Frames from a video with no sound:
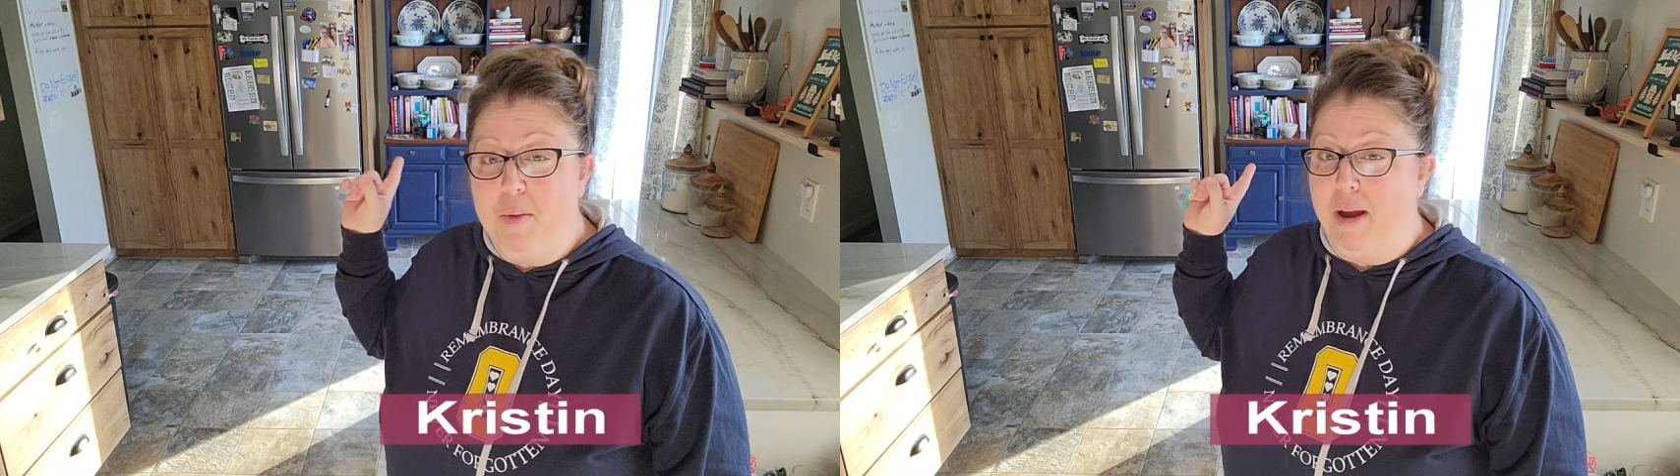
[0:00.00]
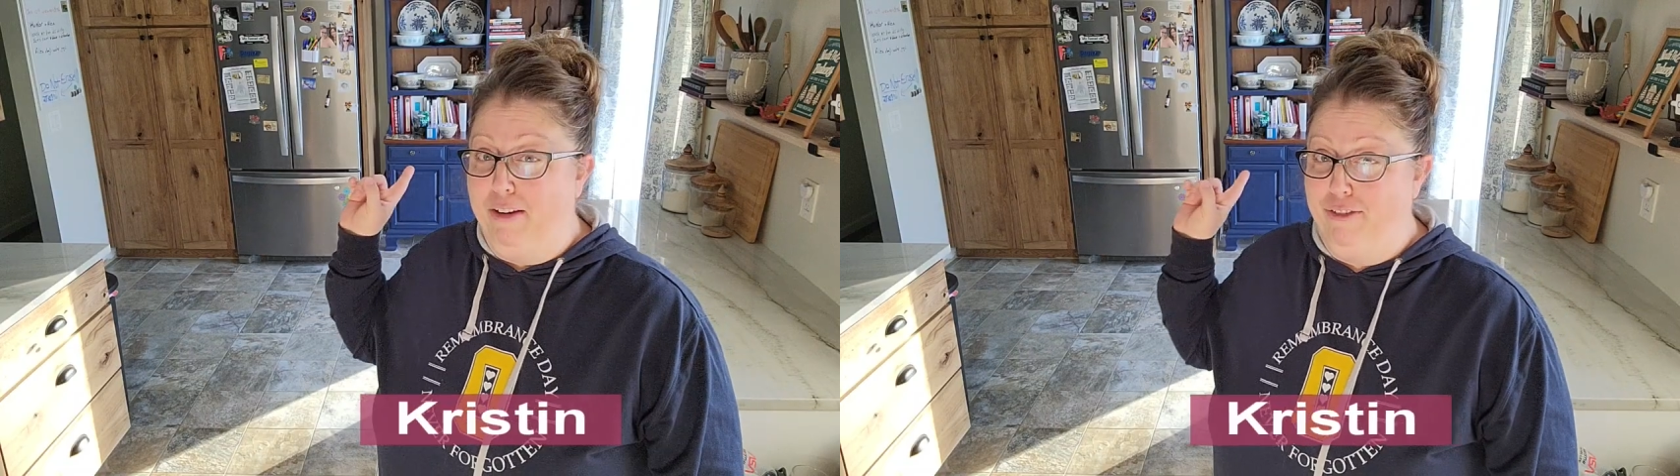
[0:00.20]

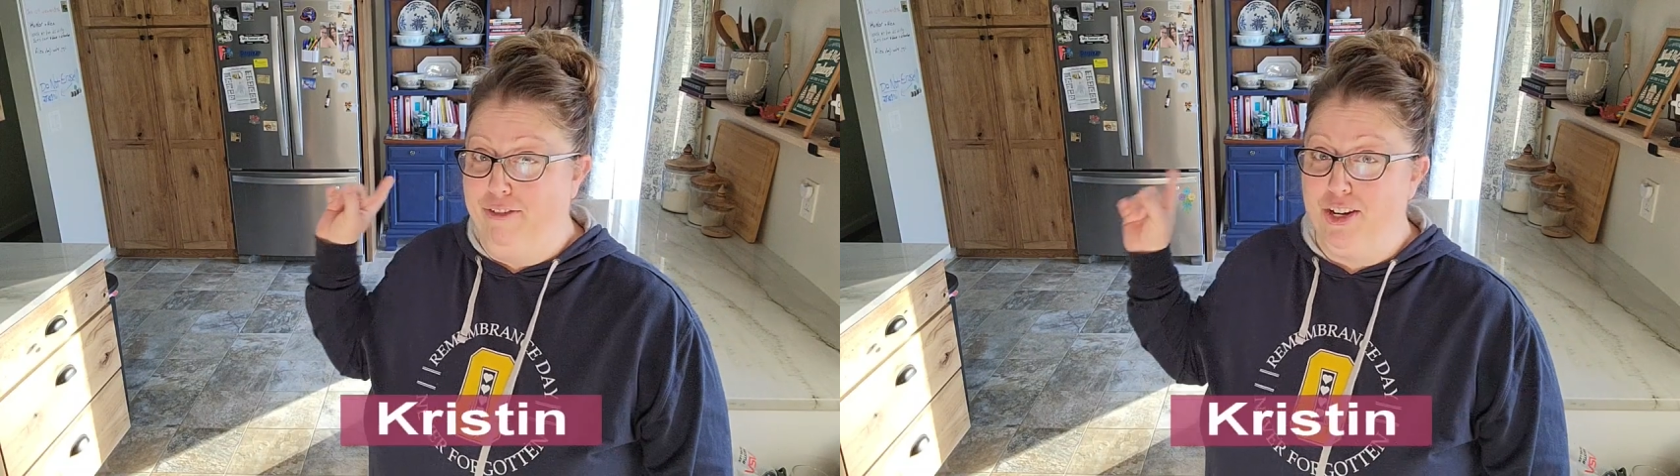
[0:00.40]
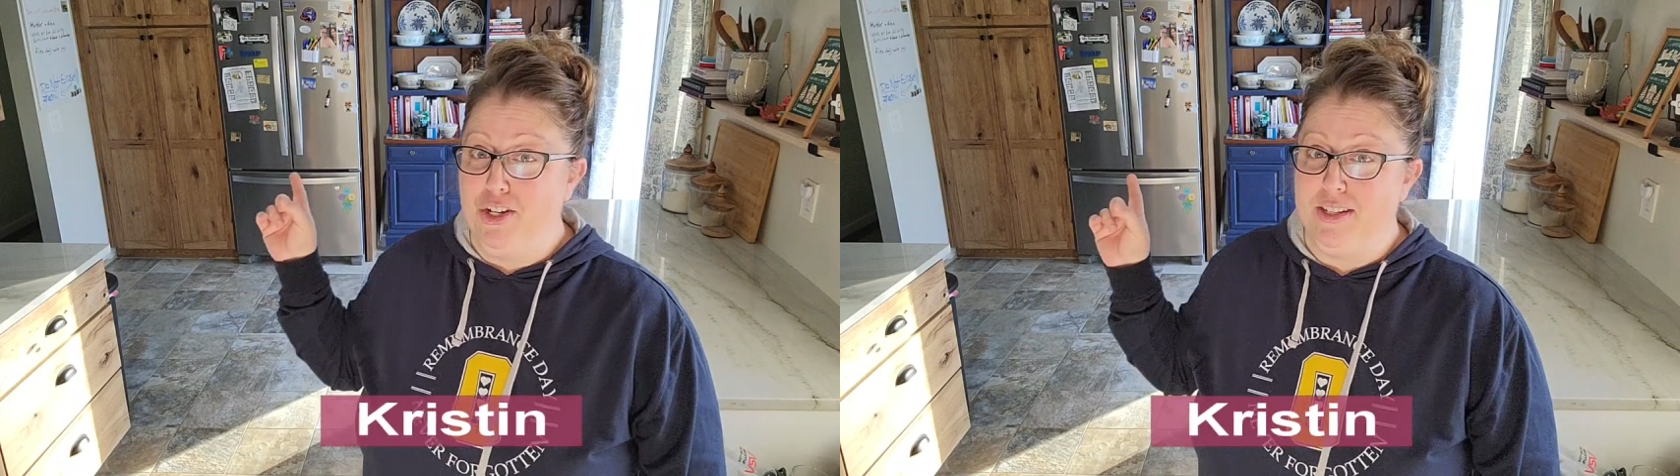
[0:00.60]
my
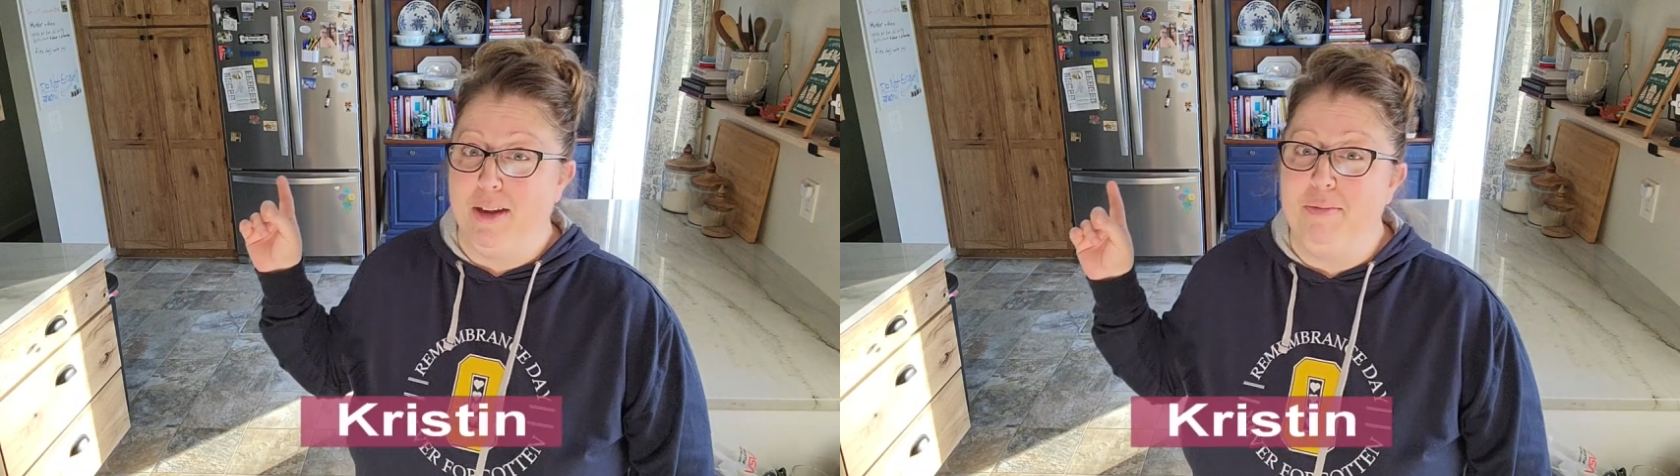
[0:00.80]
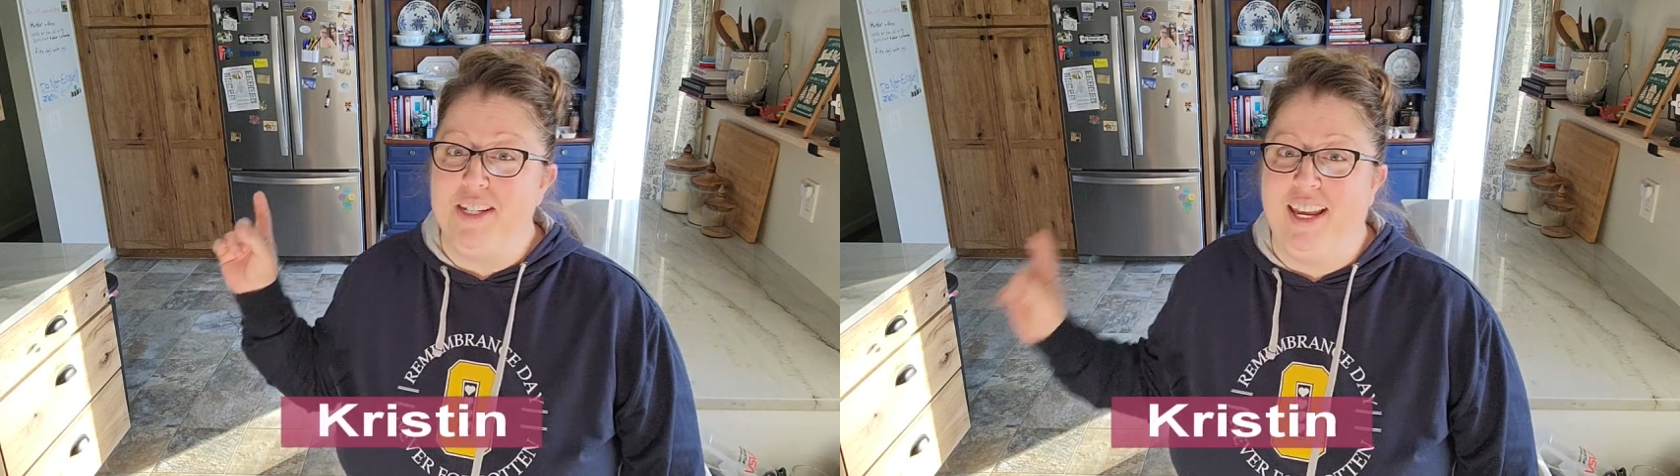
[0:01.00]
fridge is
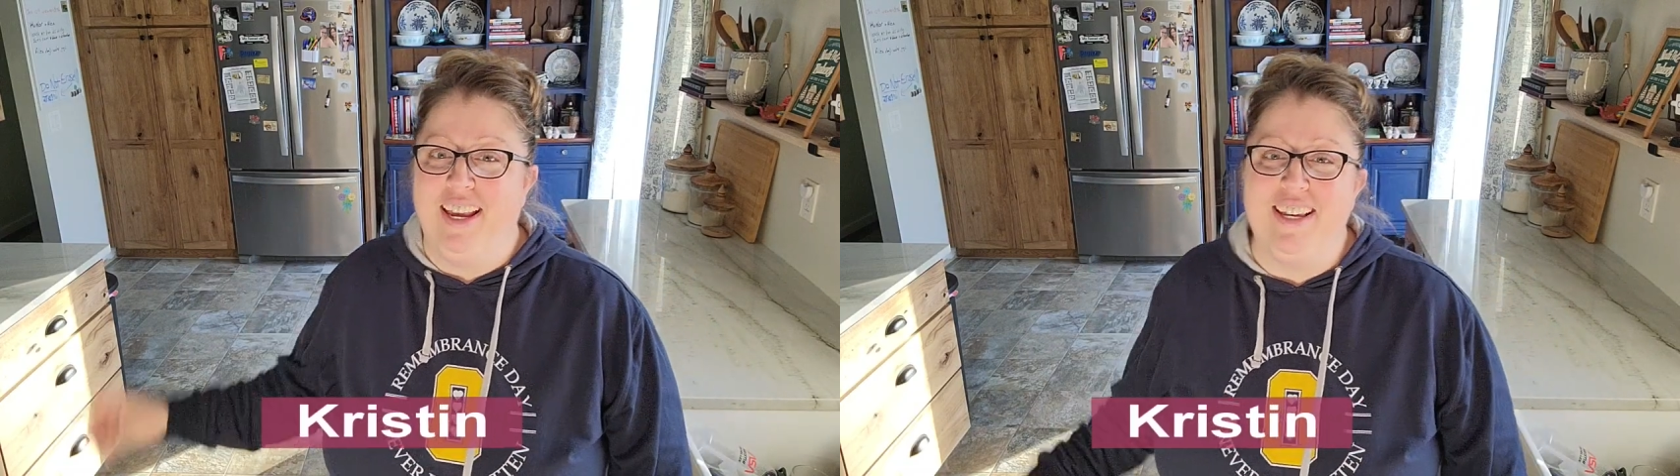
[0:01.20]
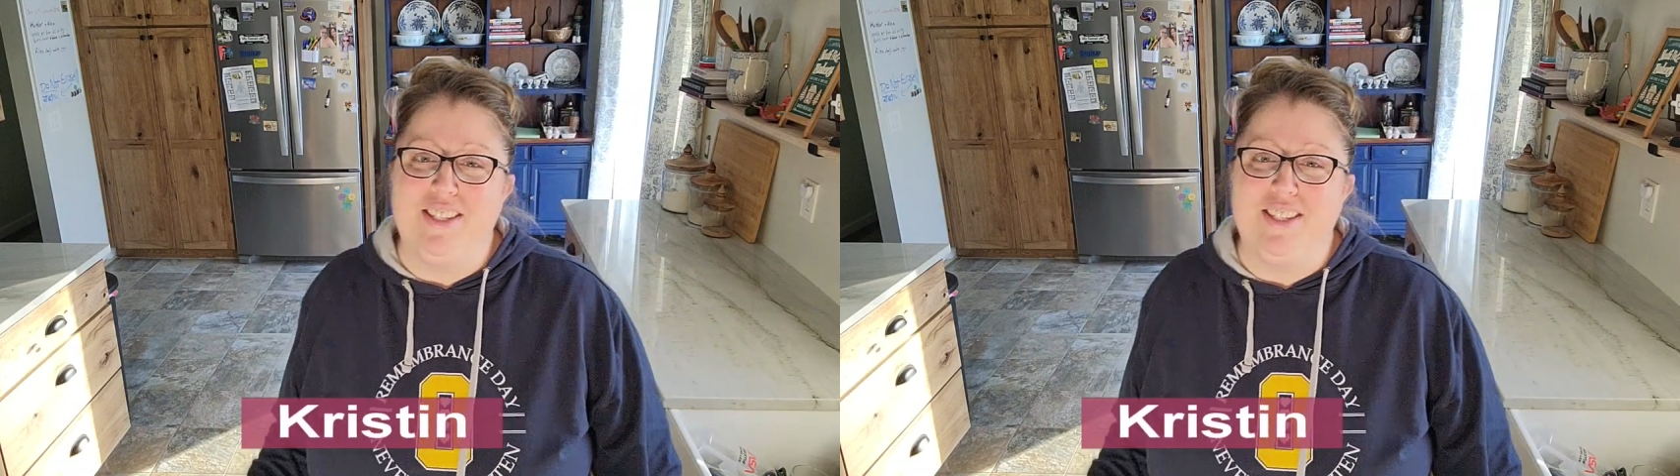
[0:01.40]
empty,